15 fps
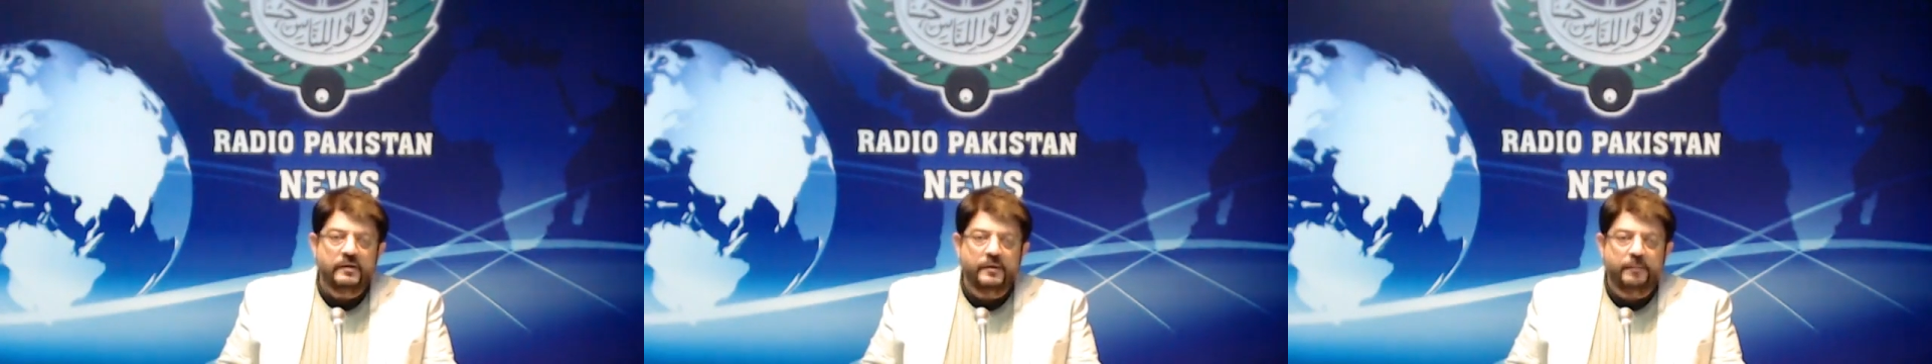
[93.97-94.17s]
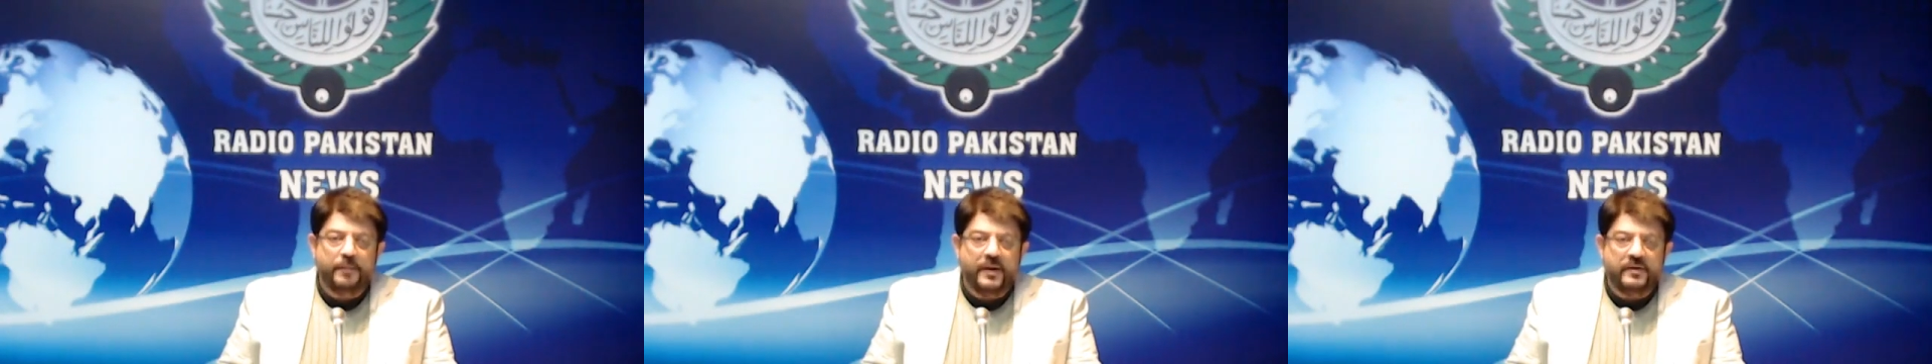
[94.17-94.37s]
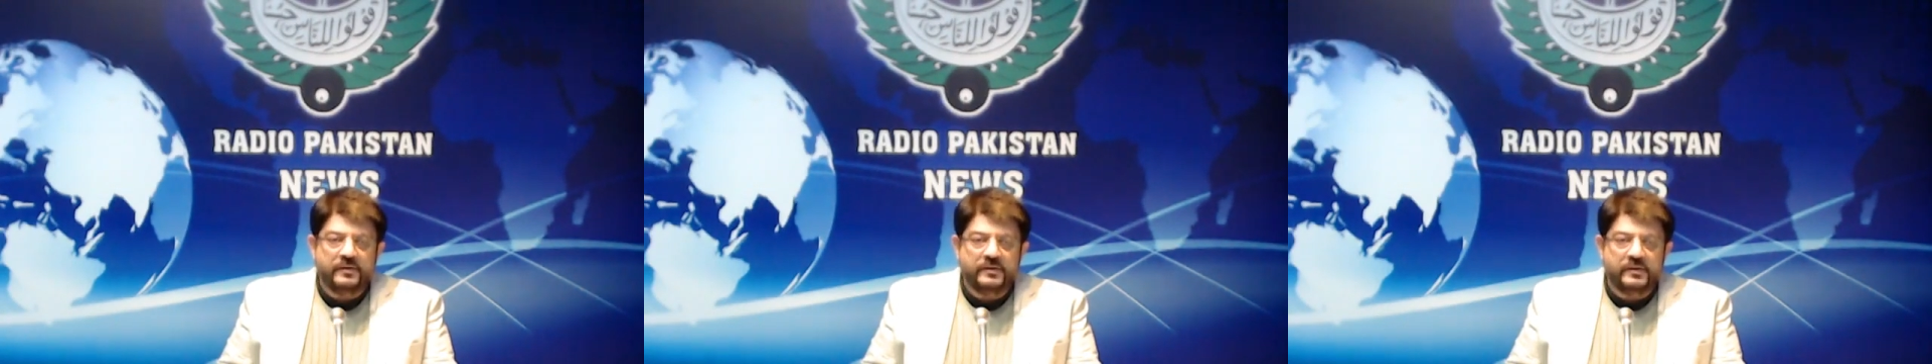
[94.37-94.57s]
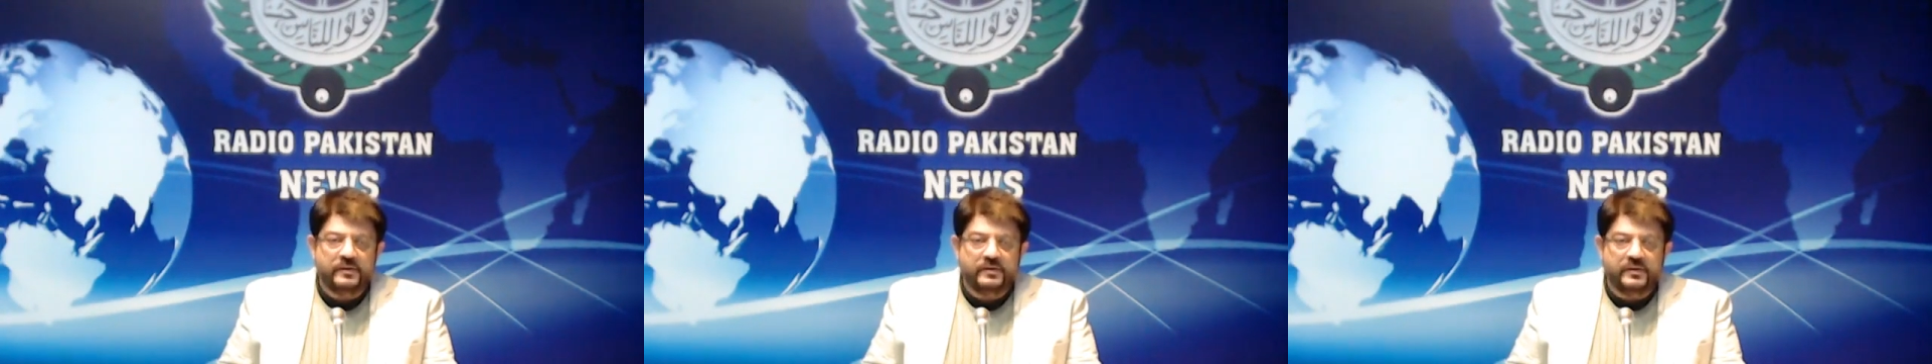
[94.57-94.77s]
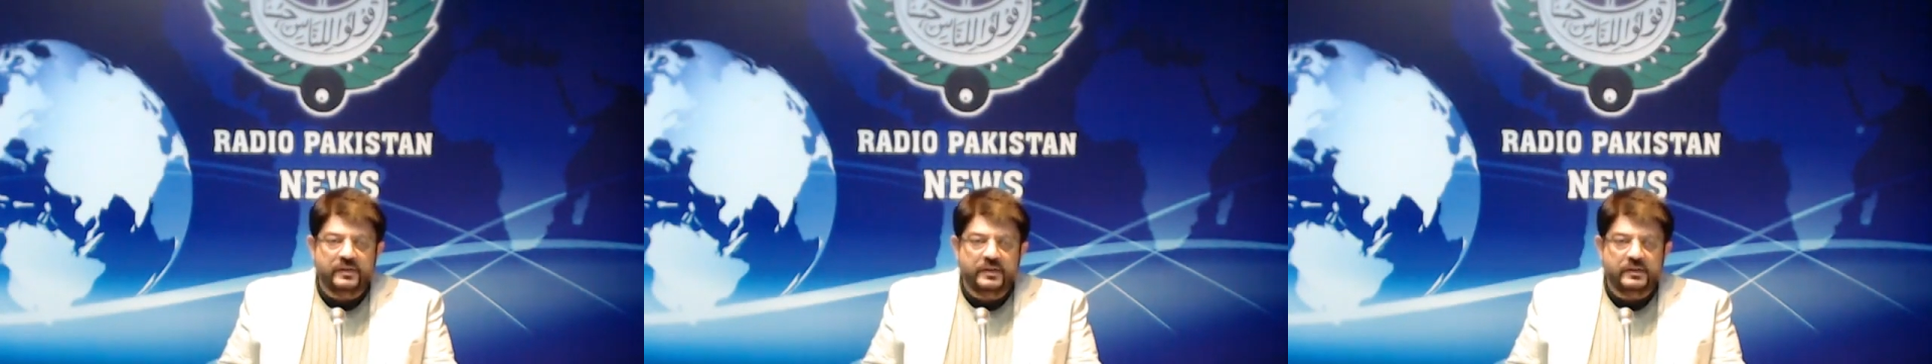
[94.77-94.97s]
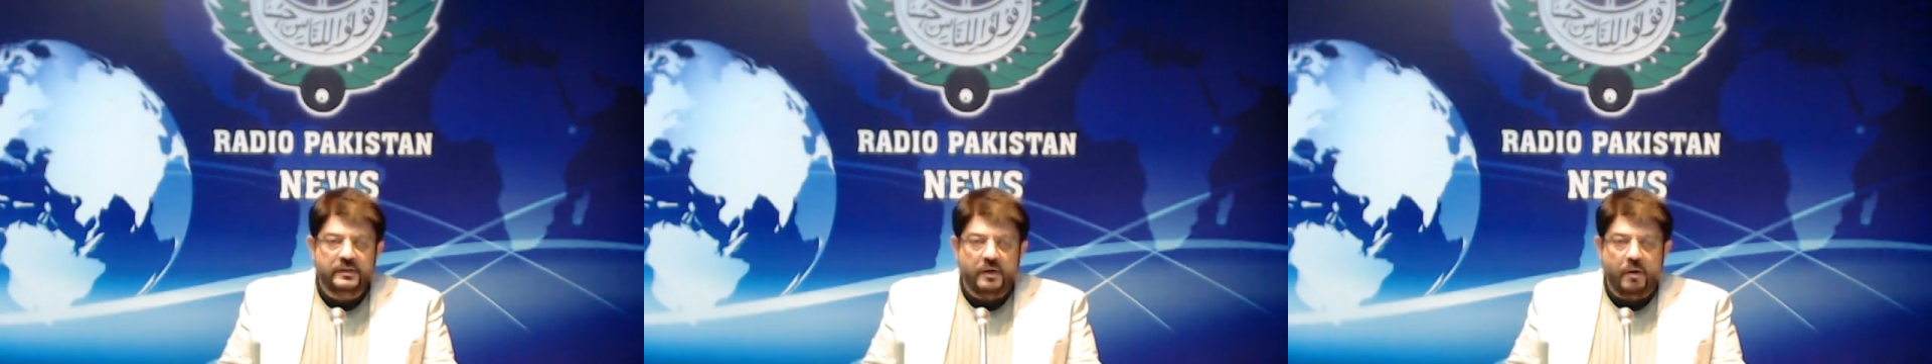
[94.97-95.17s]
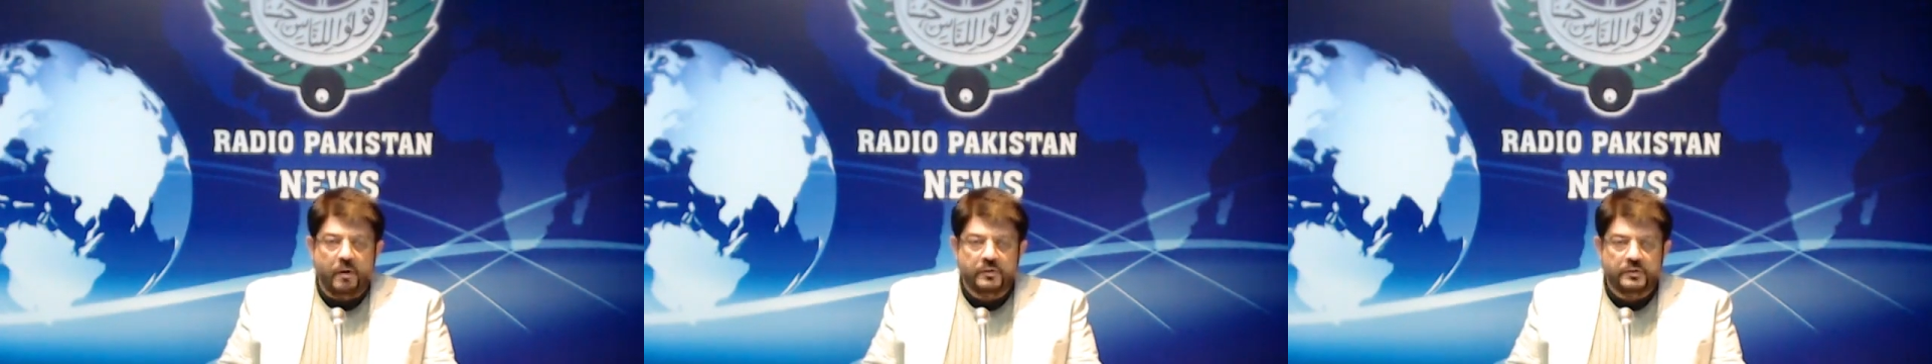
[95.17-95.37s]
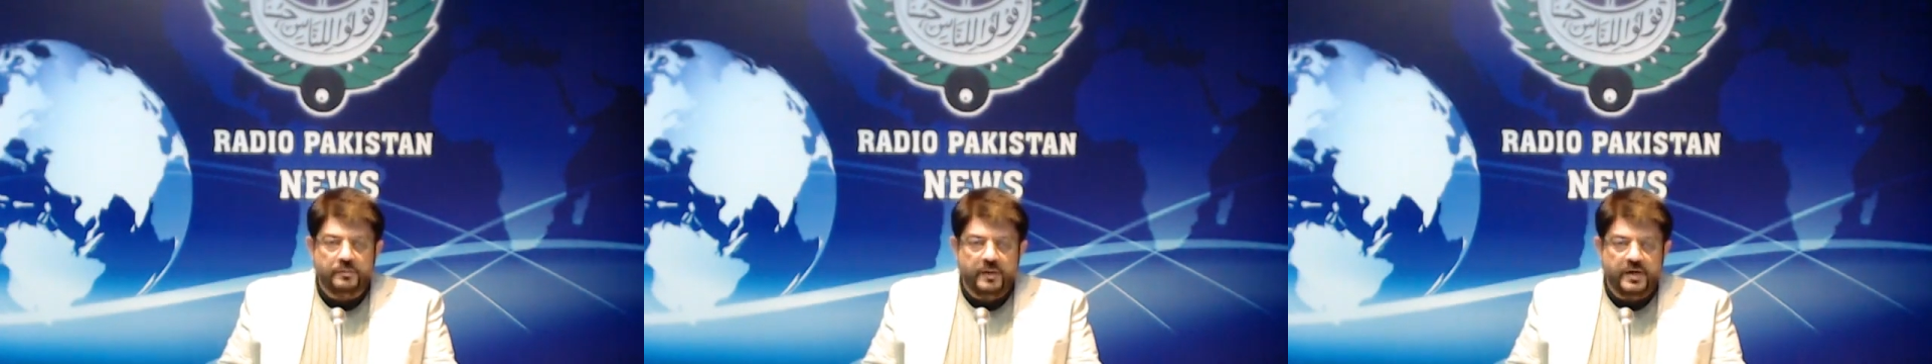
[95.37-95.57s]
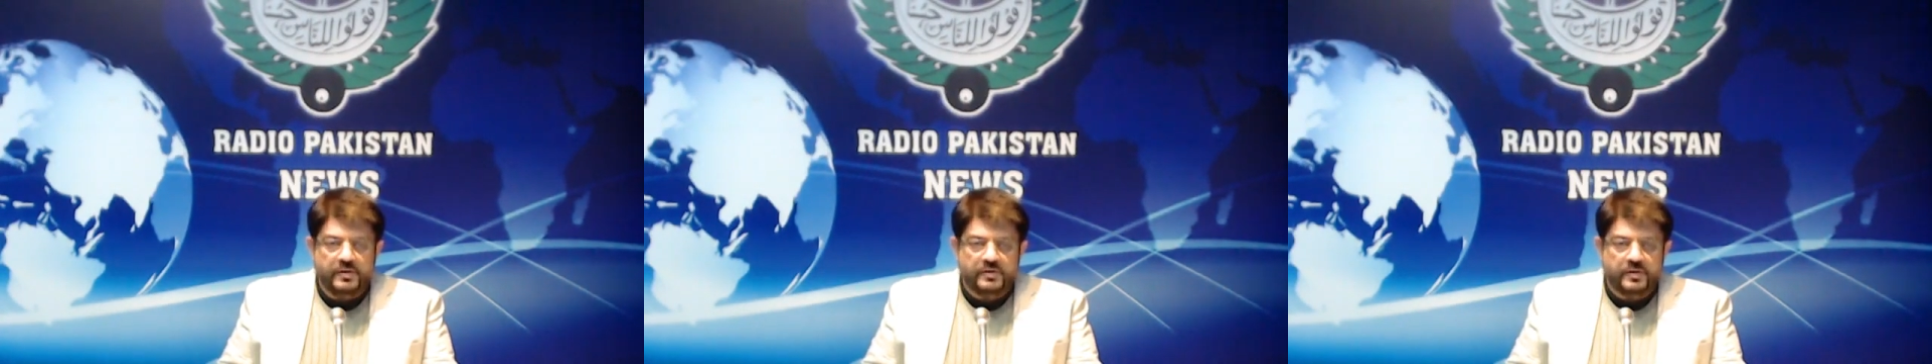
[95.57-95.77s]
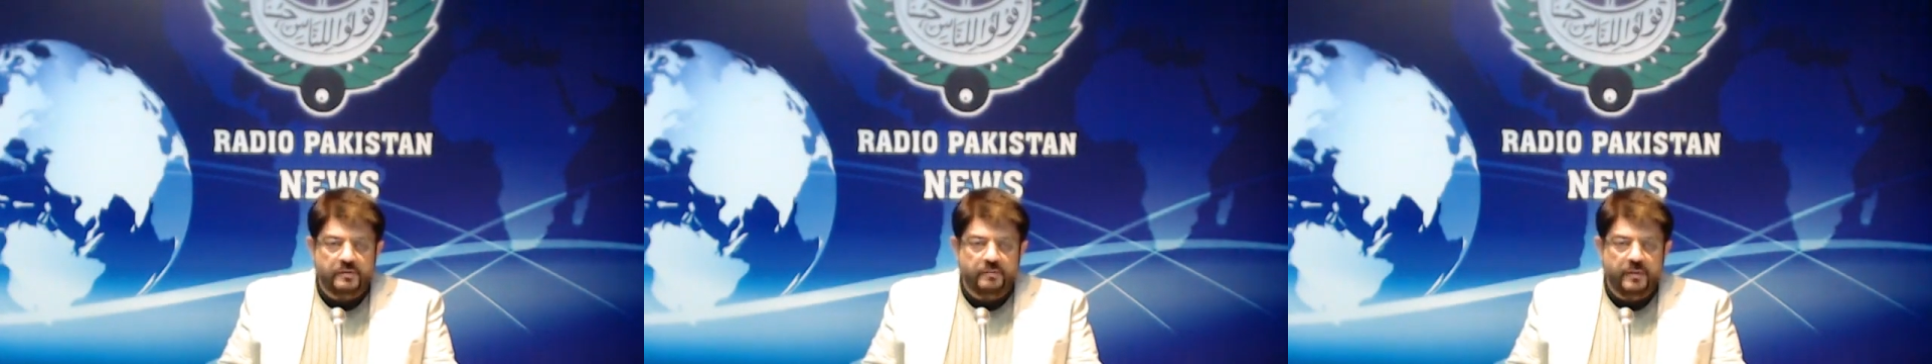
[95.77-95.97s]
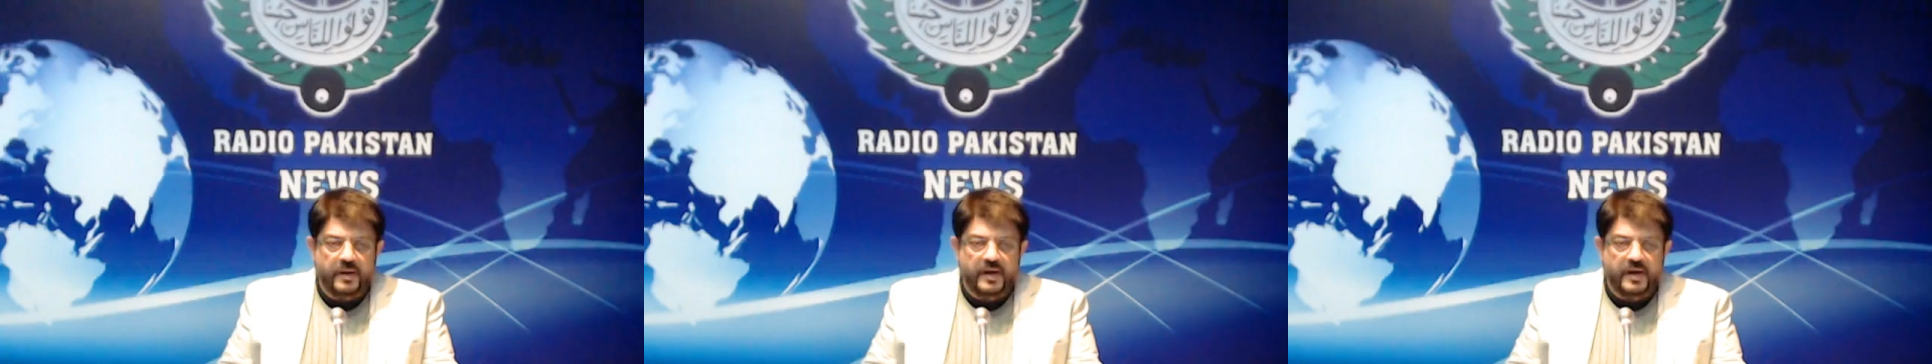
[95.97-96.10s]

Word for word: the president said automation